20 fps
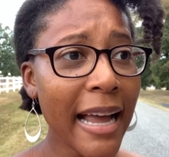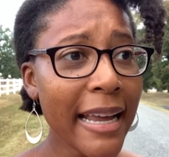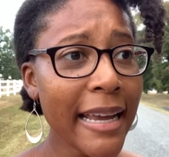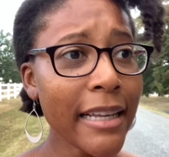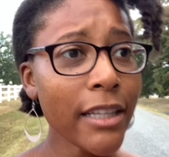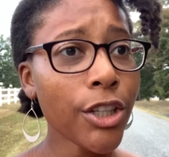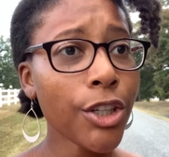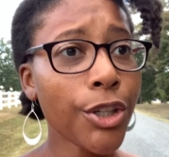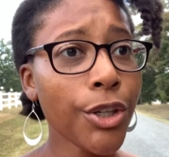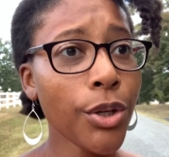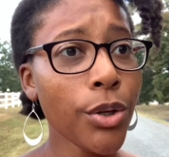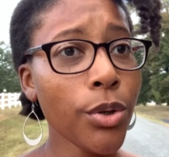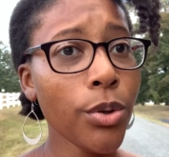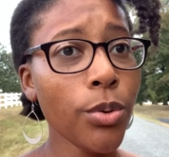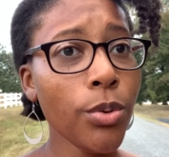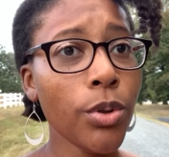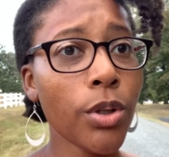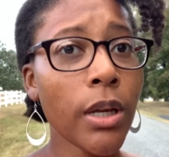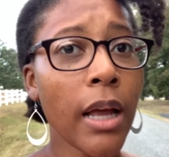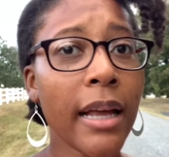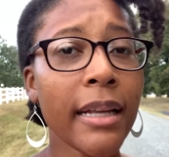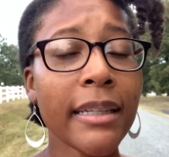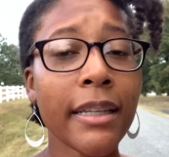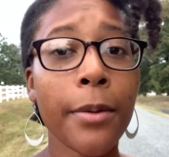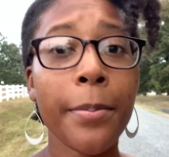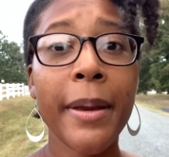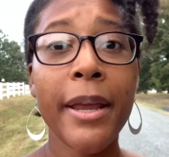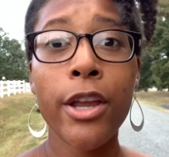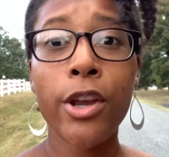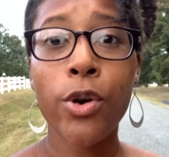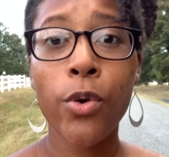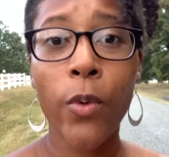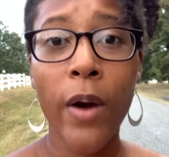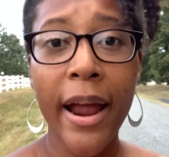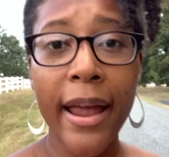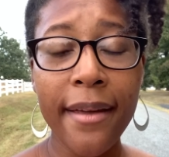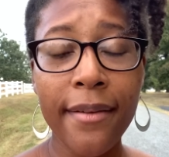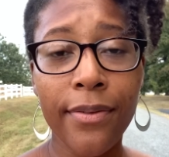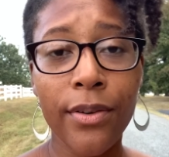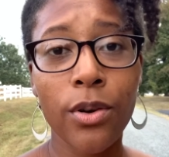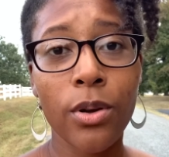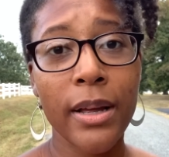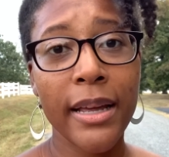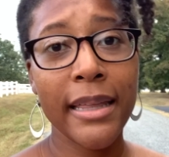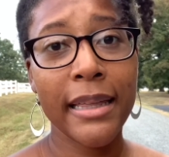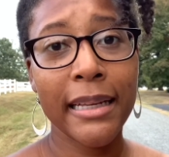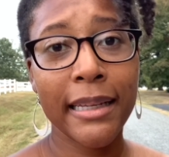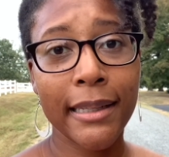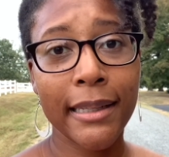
can choose to be grateful in this